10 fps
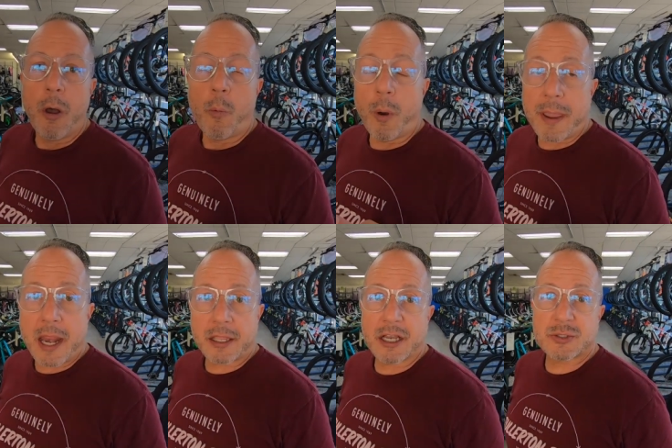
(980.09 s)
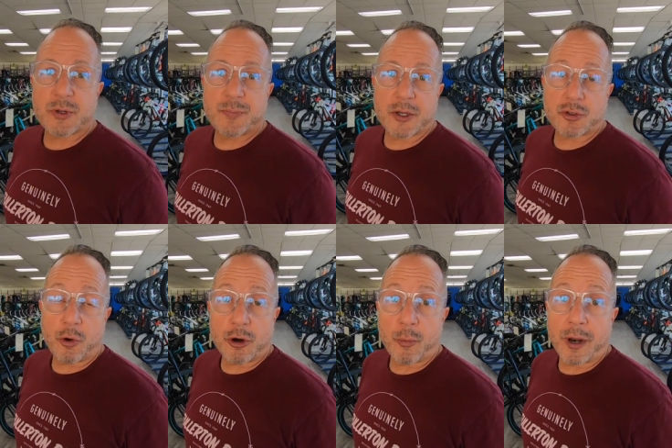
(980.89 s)
When we had a customer special
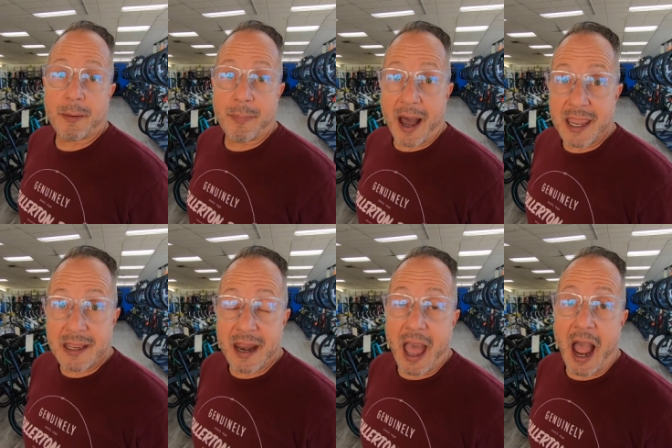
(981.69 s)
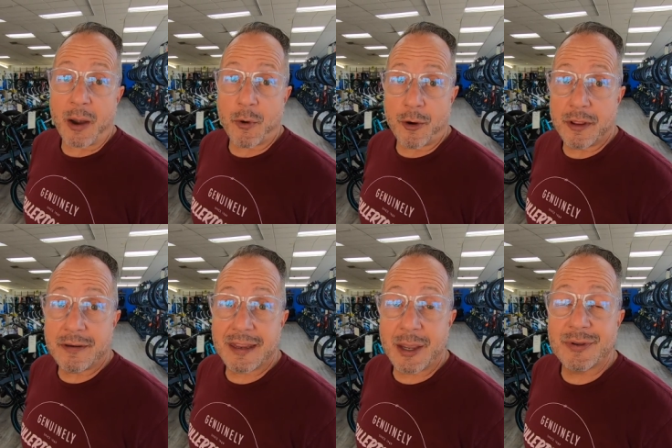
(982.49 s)
order one and buy it, I rode it,
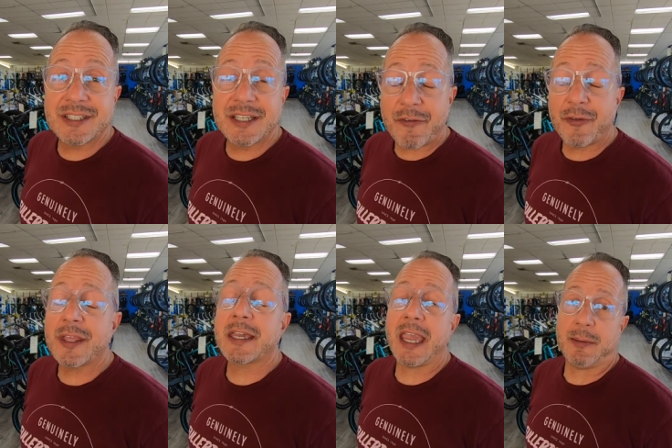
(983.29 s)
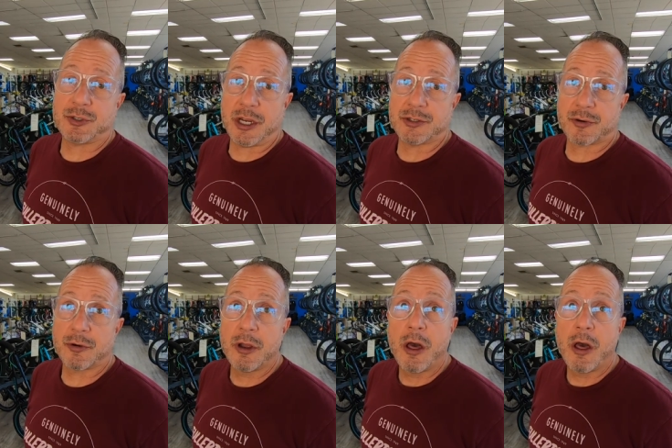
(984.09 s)
it was definitely a game changer.